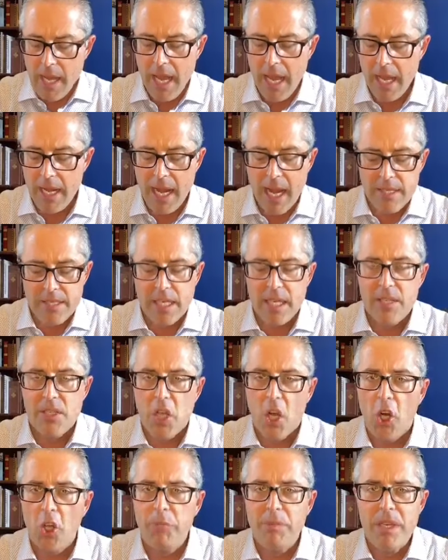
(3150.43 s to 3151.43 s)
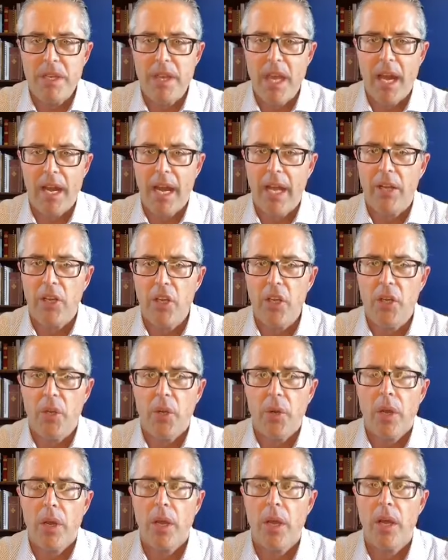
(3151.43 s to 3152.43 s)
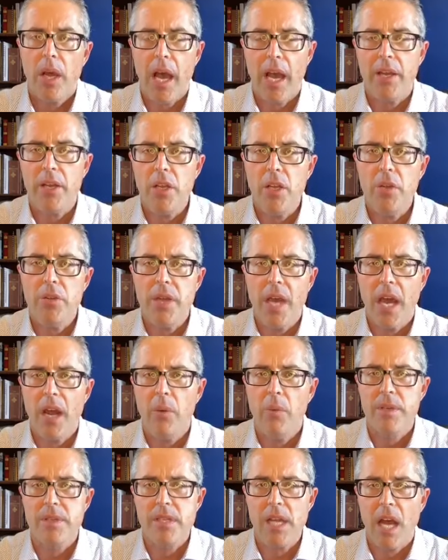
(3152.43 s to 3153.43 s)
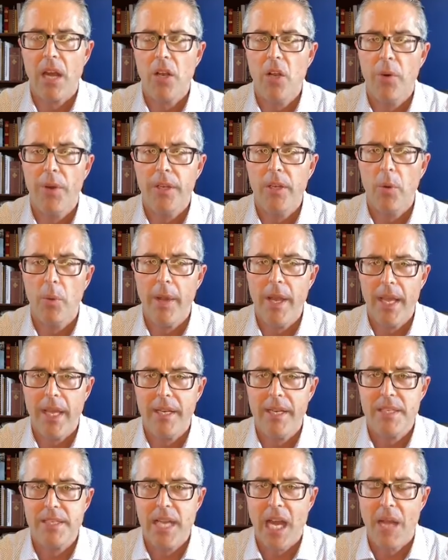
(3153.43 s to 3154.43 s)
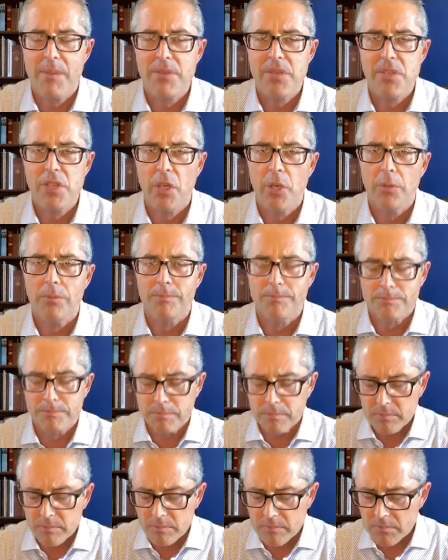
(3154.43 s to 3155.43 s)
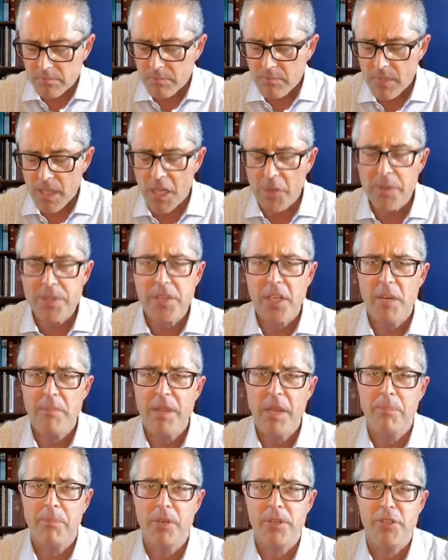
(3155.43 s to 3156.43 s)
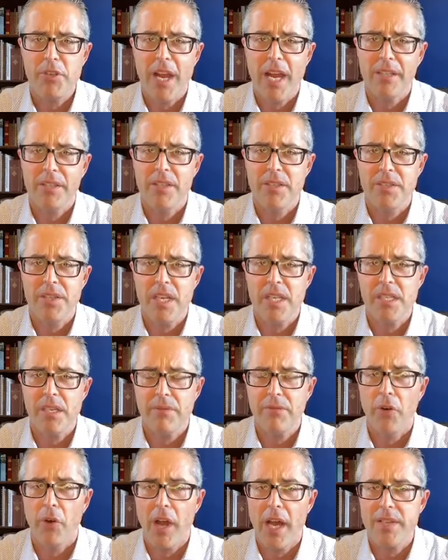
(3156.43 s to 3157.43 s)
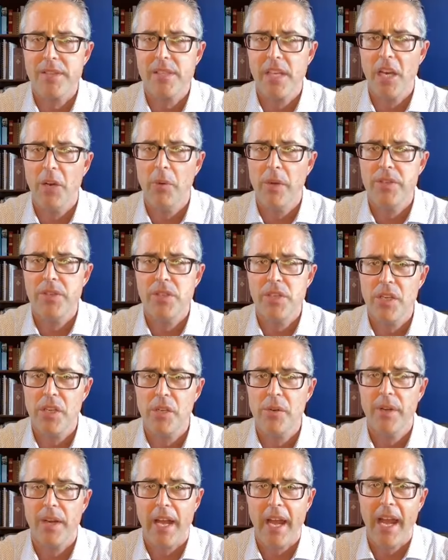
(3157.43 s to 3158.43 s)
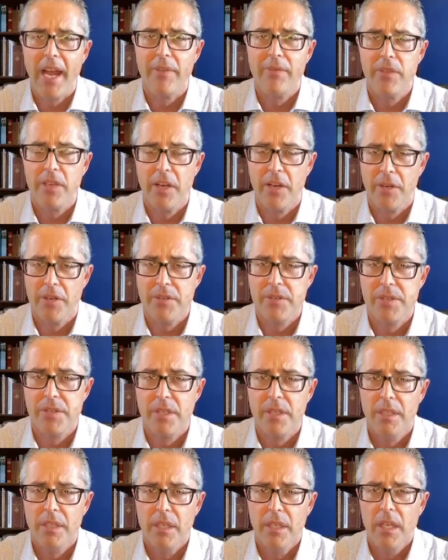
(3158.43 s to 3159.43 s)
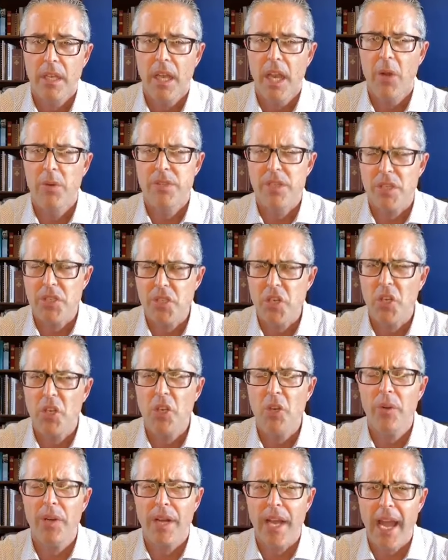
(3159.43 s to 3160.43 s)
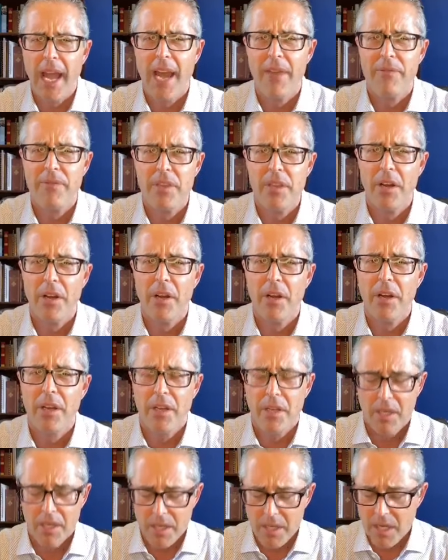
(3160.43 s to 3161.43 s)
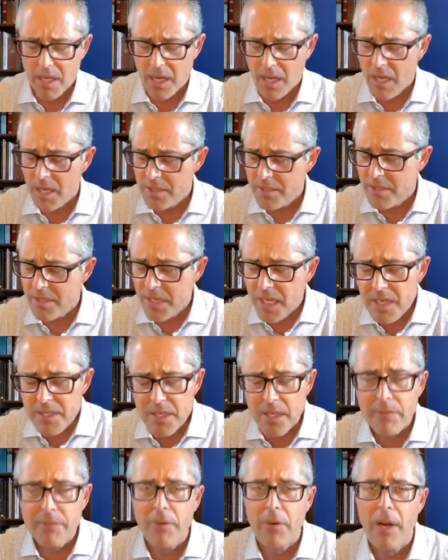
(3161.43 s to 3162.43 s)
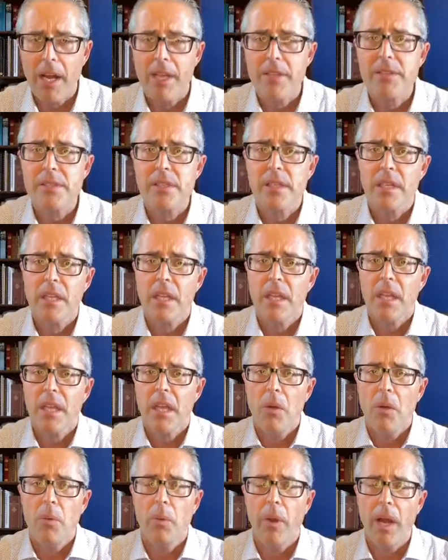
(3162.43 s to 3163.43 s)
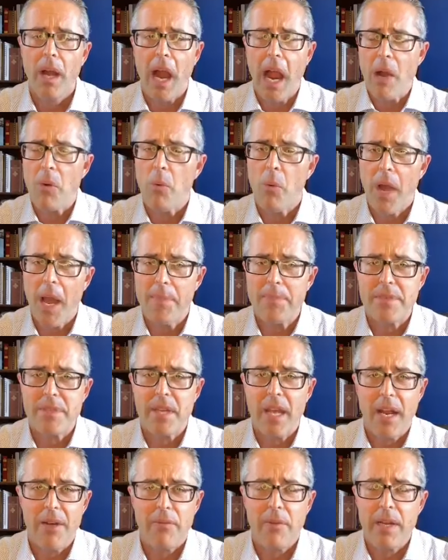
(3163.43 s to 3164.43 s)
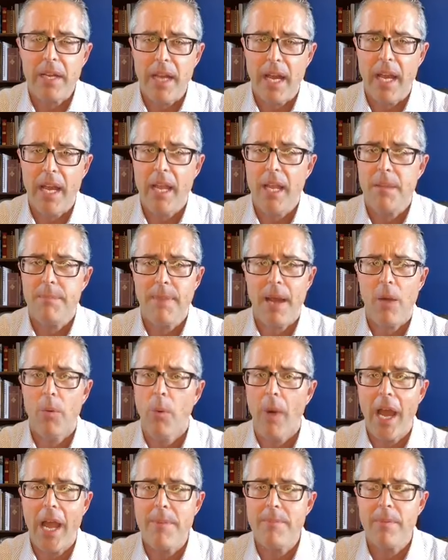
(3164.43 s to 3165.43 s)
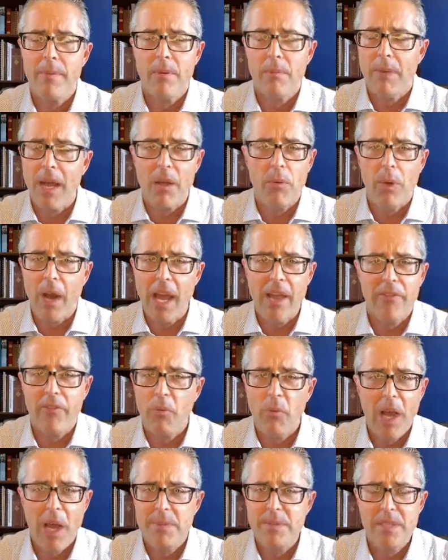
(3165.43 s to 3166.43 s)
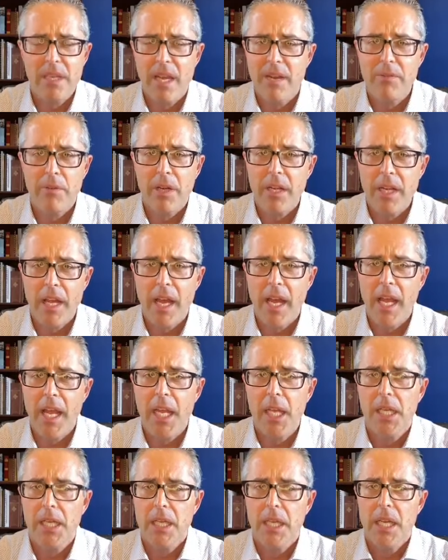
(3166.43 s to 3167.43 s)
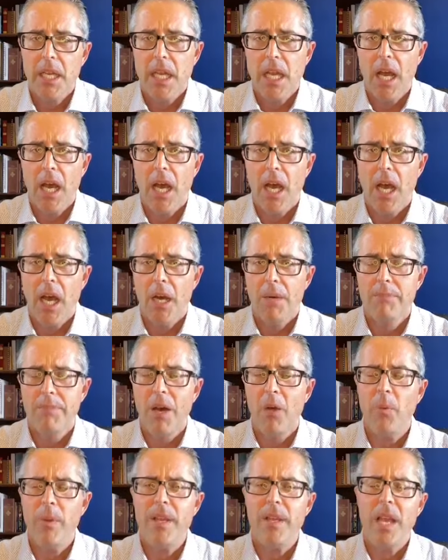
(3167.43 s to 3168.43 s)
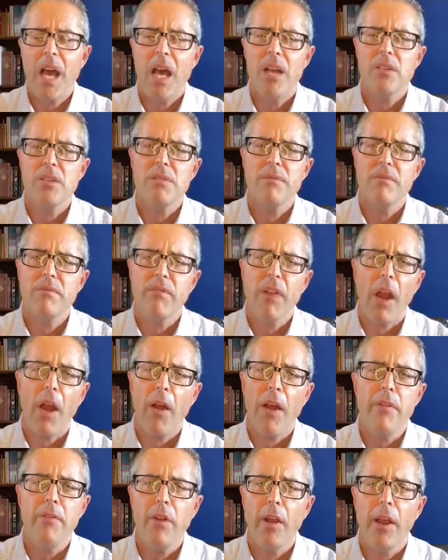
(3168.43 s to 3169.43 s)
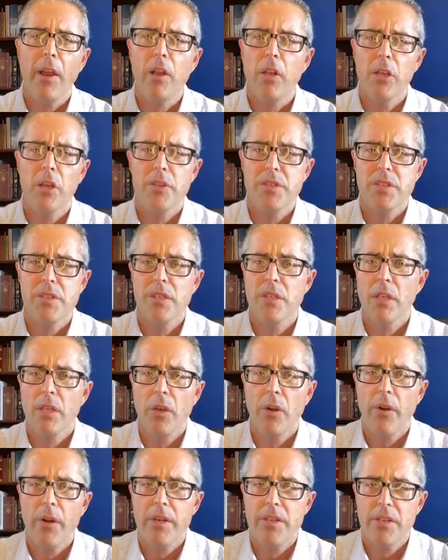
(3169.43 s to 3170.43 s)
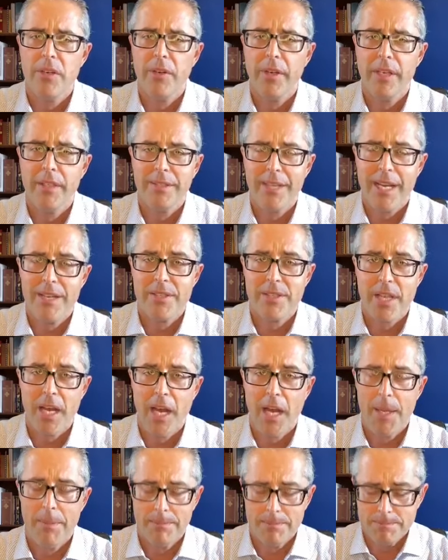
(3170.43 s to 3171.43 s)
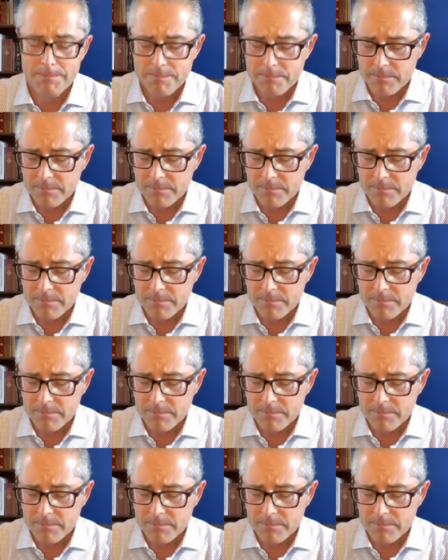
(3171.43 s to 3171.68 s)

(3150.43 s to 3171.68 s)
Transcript: And as he told me that, I knew, I knew that it was not going away anytime soon. It was going to be a protracted season. For us, it was two and a half years. It was a two and a half year uh, season for us where I wept every day. My wife, my wife wept every day. Uh, but we got very, very close to the Lord during that time.